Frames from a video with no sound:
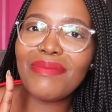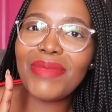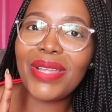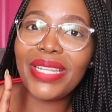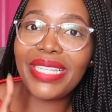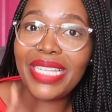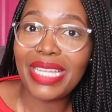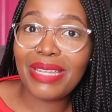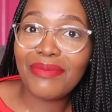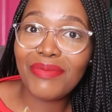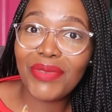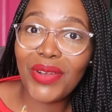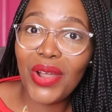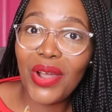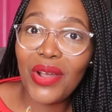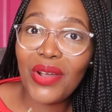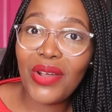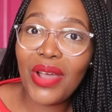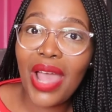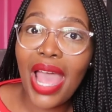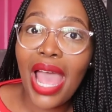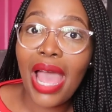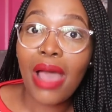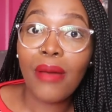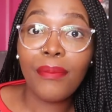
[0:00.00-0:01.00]

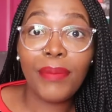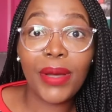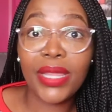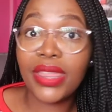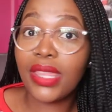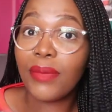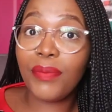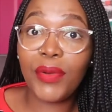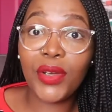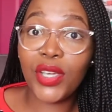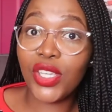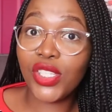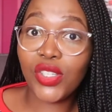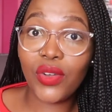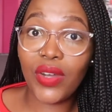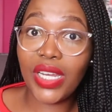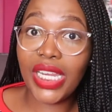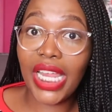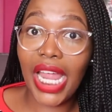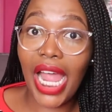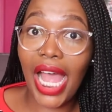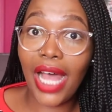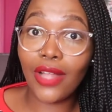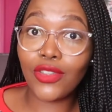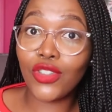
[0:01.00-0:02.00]
Libro, but the book is
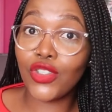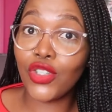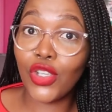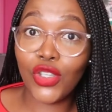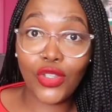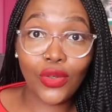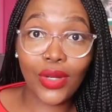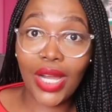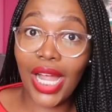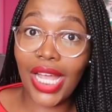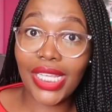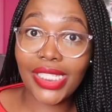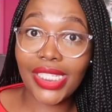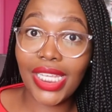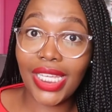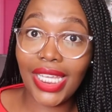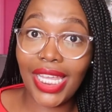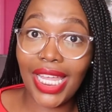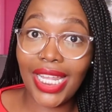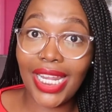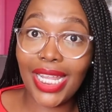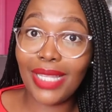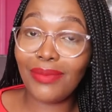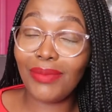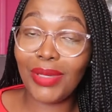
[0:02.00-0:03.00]
already out, so you guys can
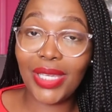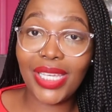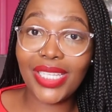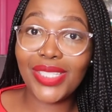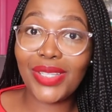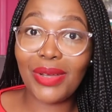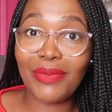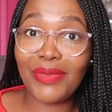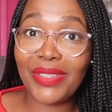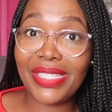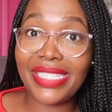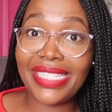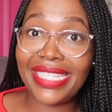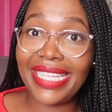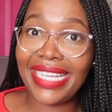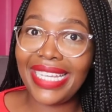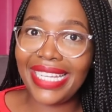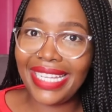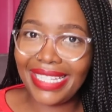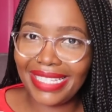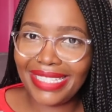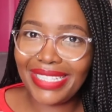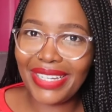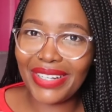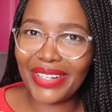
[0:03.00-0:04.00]
get it, because
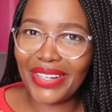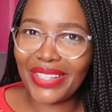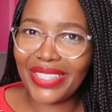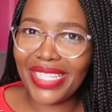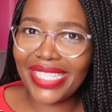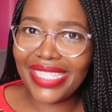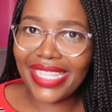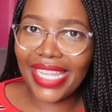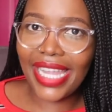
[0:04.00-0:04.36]
obviously your girl is